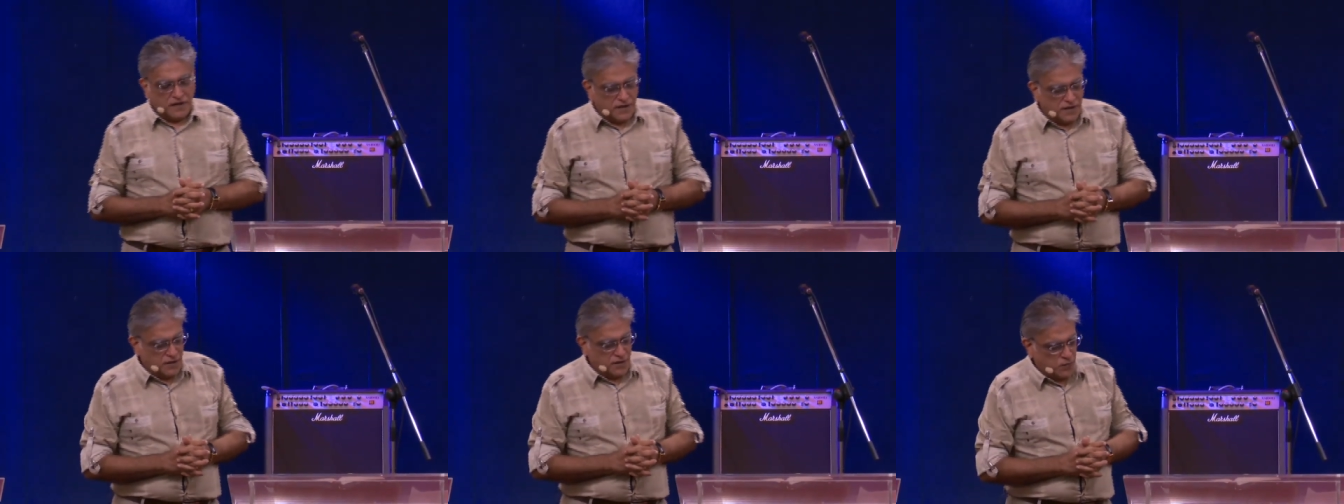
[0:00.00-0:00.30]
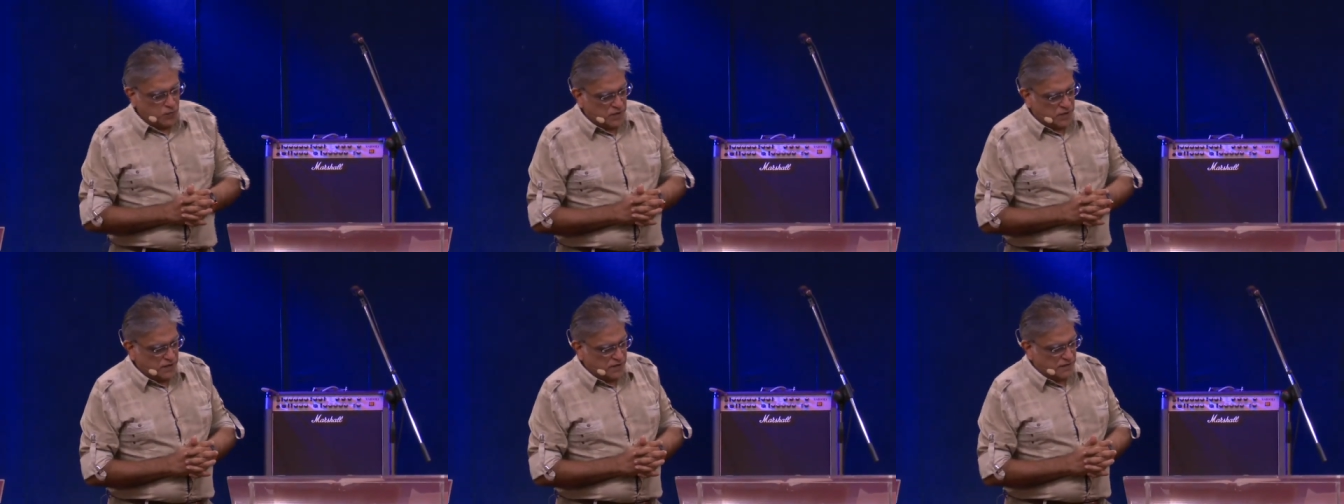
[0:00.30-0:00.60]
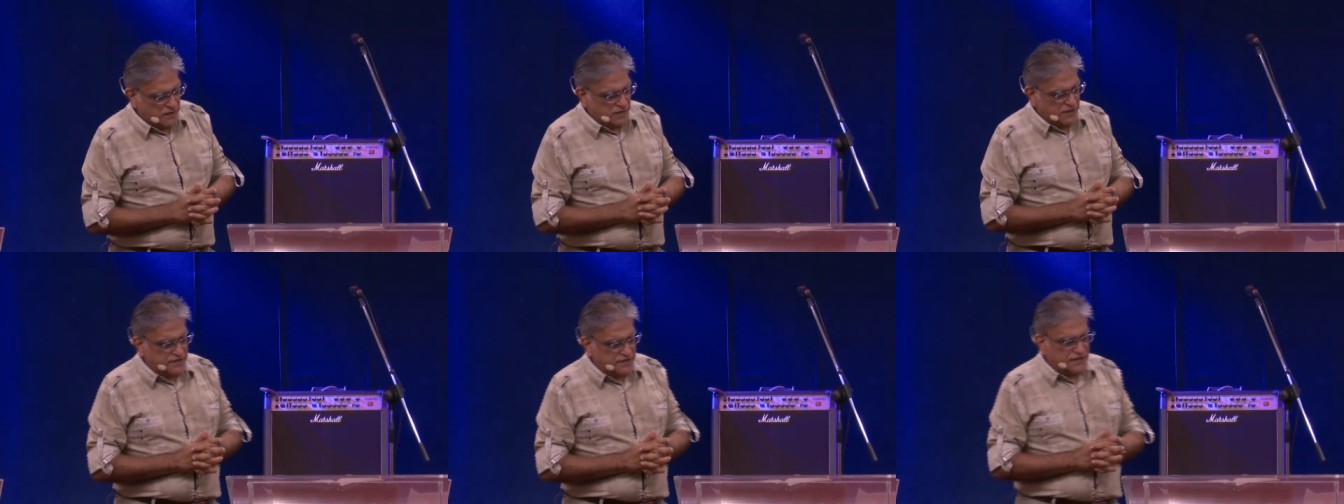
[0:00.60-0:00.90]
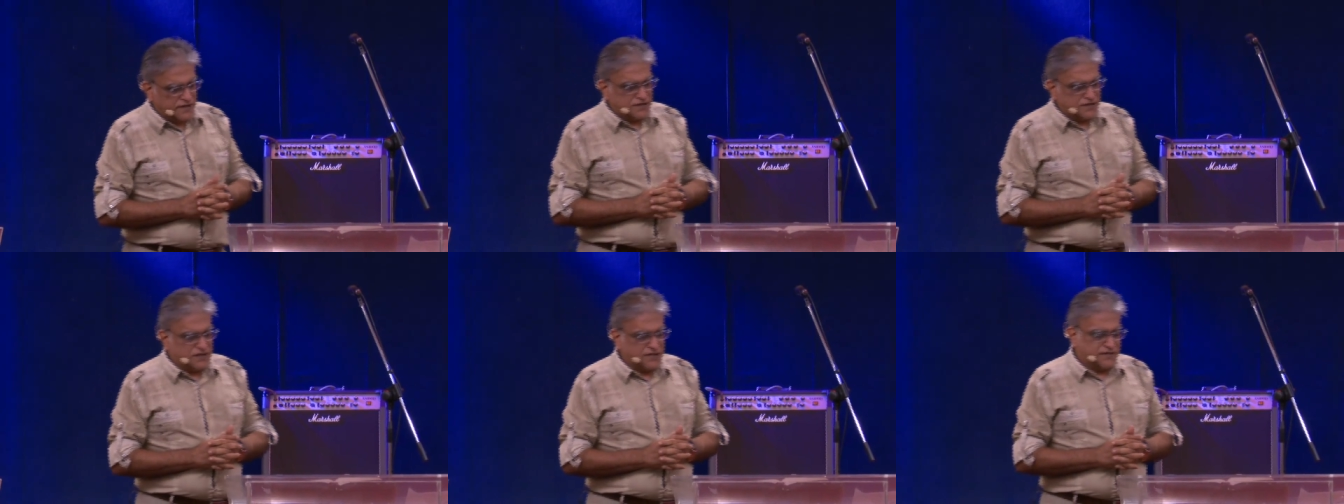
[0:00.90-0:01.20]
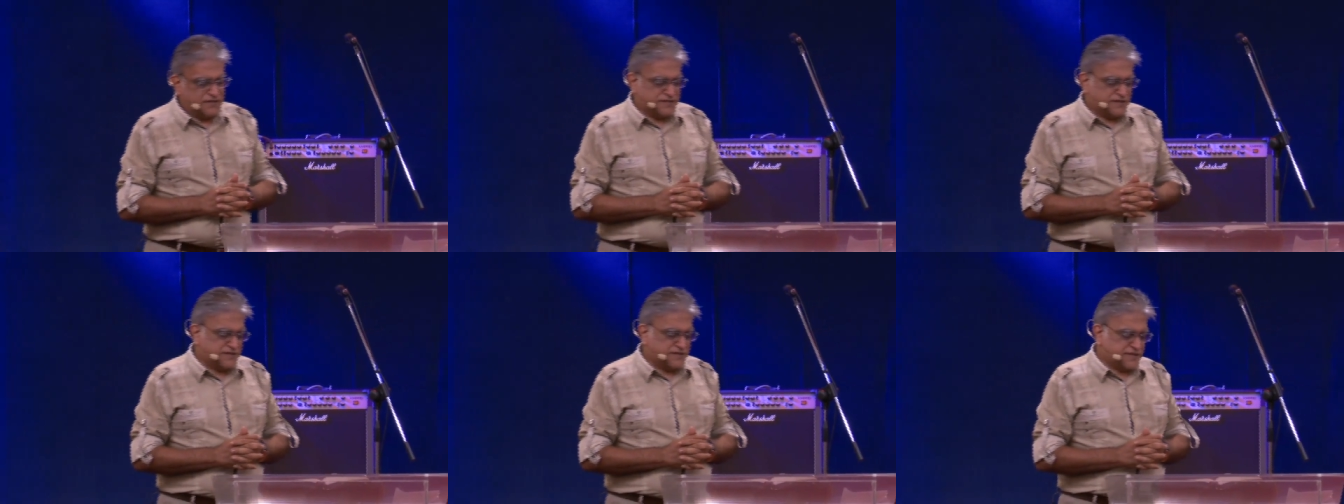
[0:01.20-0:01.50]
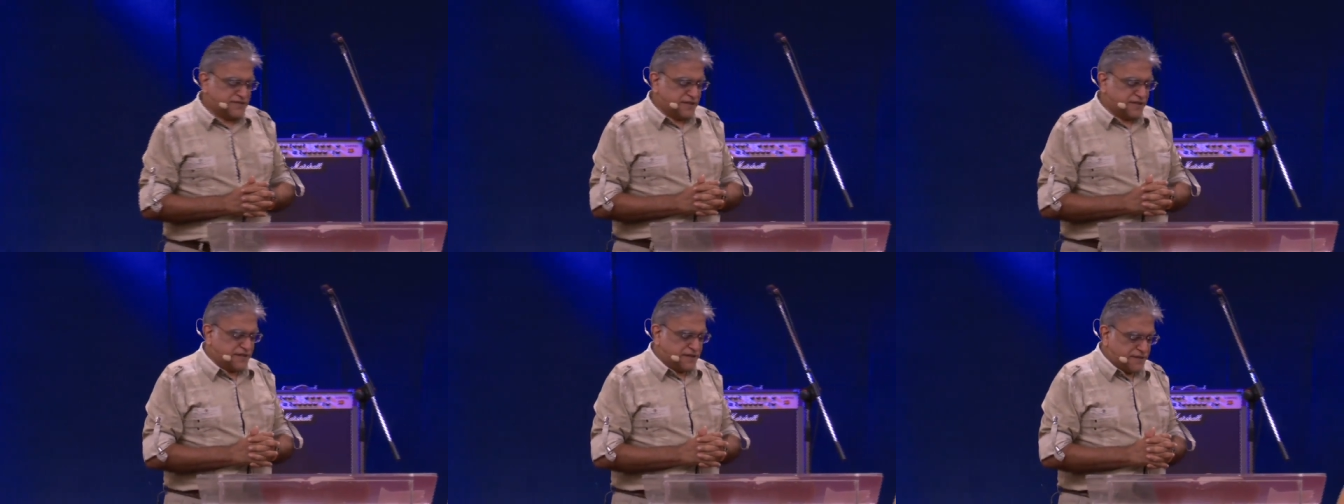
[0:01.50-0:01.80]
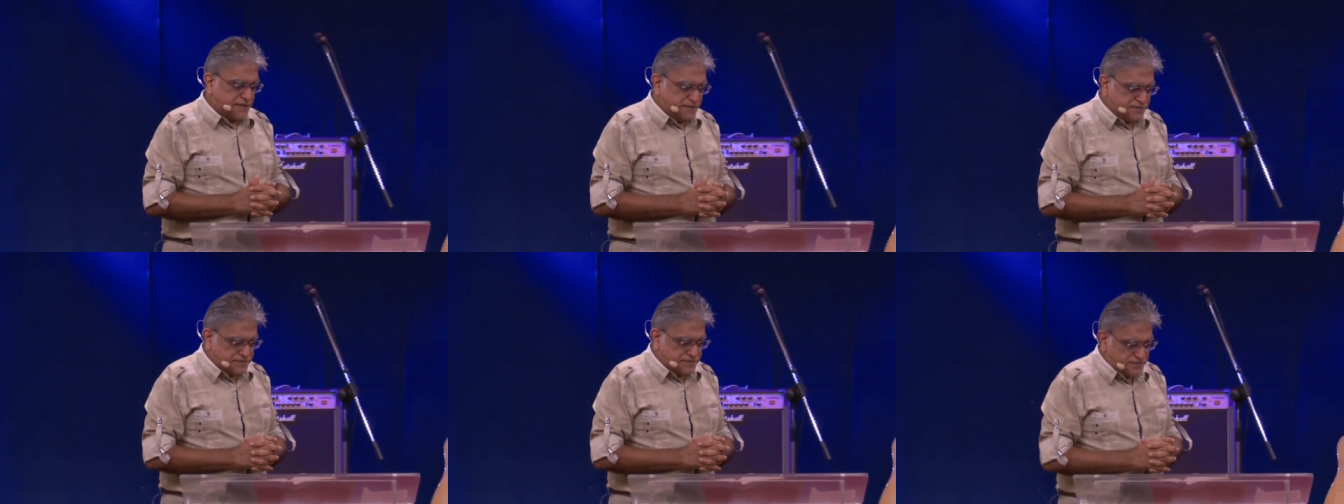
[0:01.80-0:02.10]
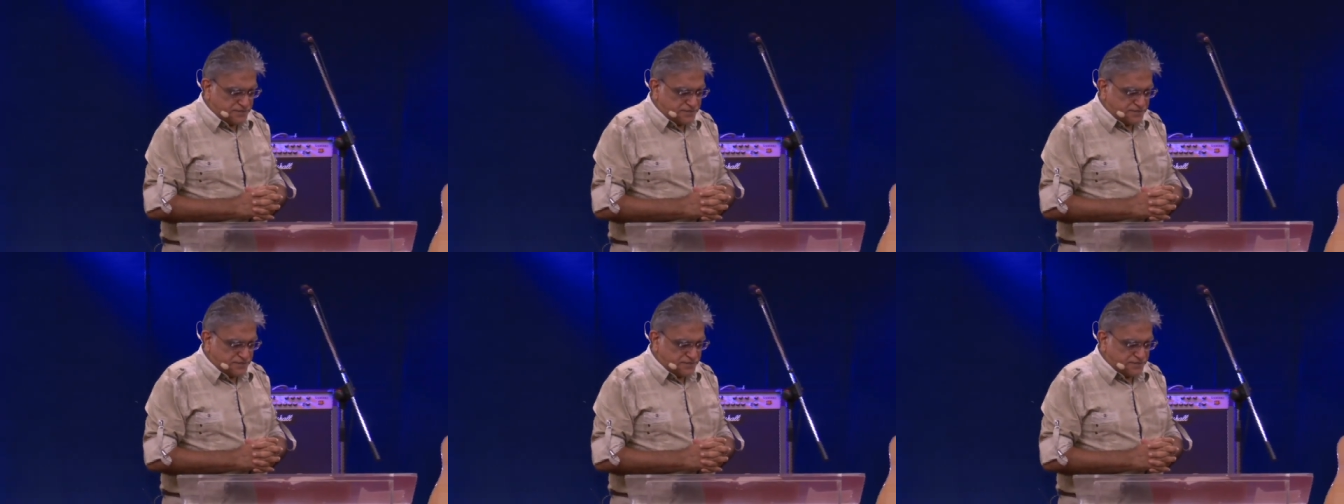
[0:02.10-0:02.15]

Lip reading: You know, one of the things that Jesus said,